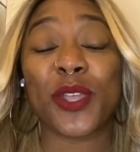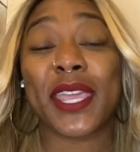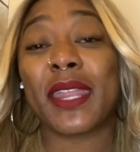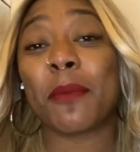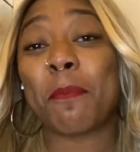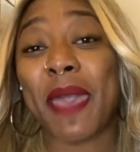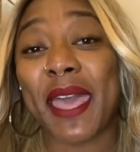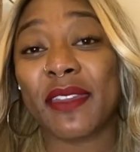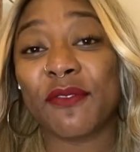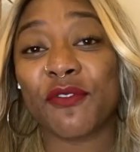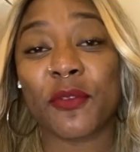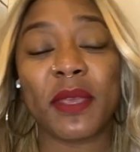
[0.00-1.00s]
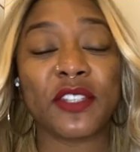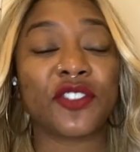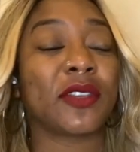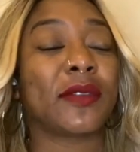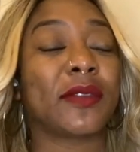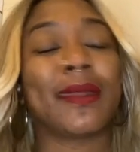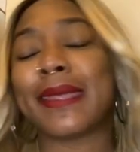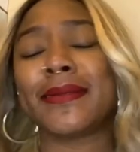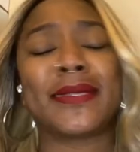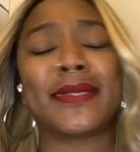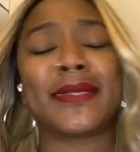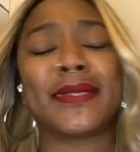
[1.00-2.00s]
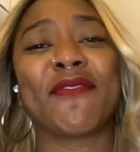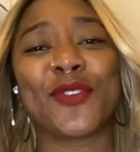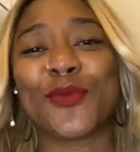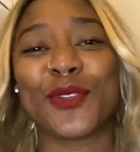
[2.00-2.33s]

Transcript: we're getting bad information, and didn't have the